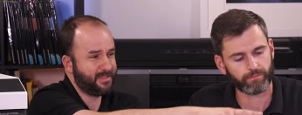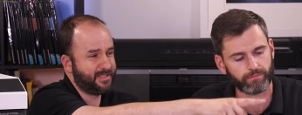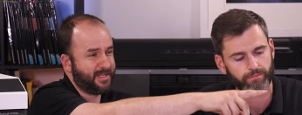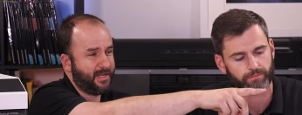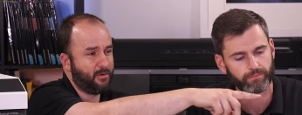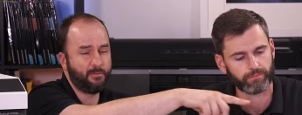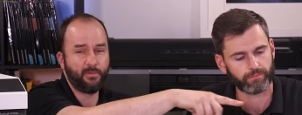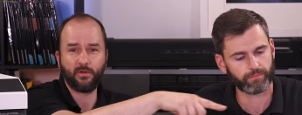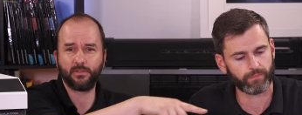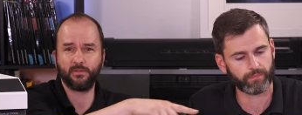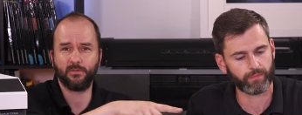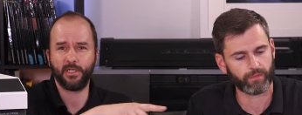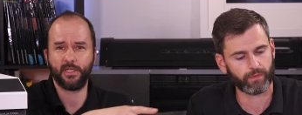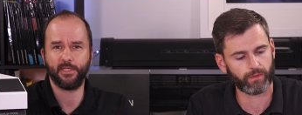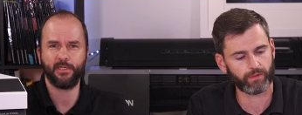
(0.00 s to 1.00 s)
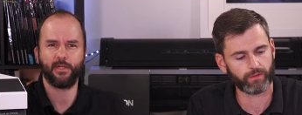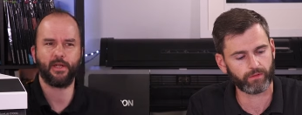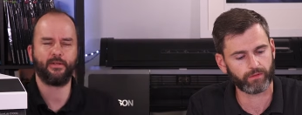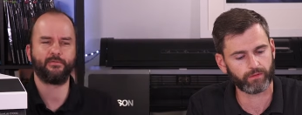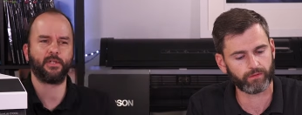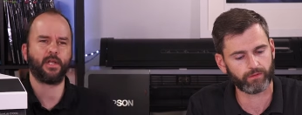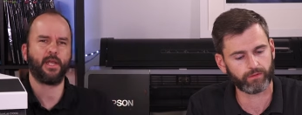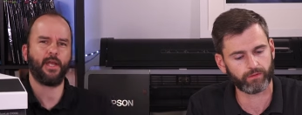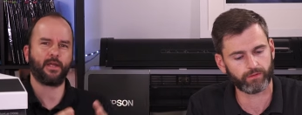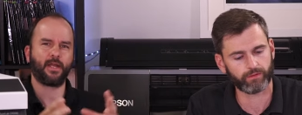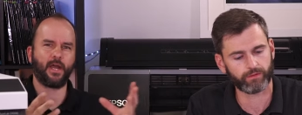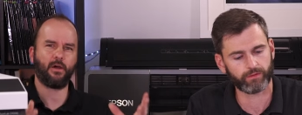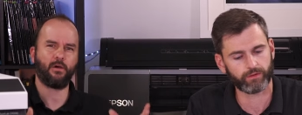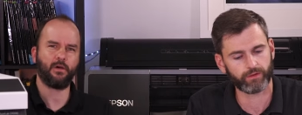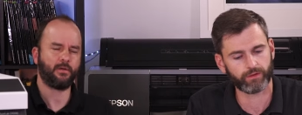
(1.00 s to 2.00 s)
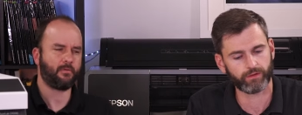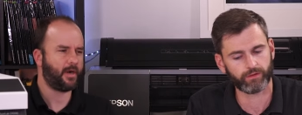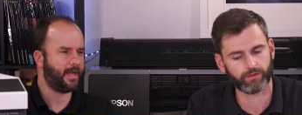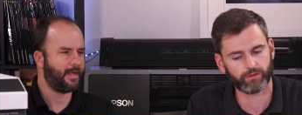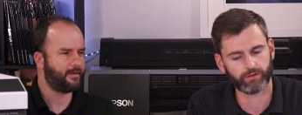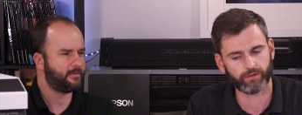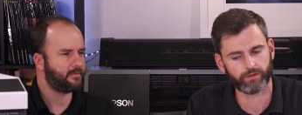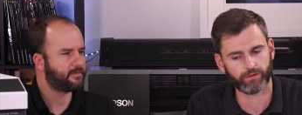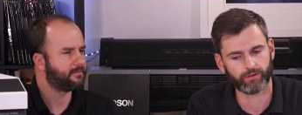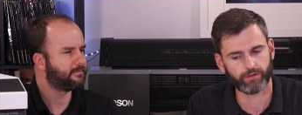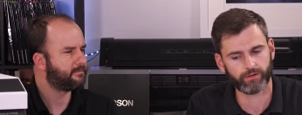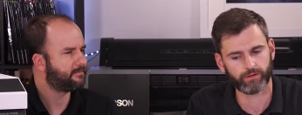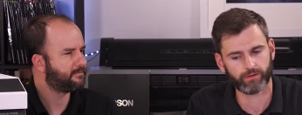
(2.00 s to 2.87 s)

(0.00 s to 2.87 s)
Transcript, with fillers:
Speaker 1: these little bottles here. You don't have to cart around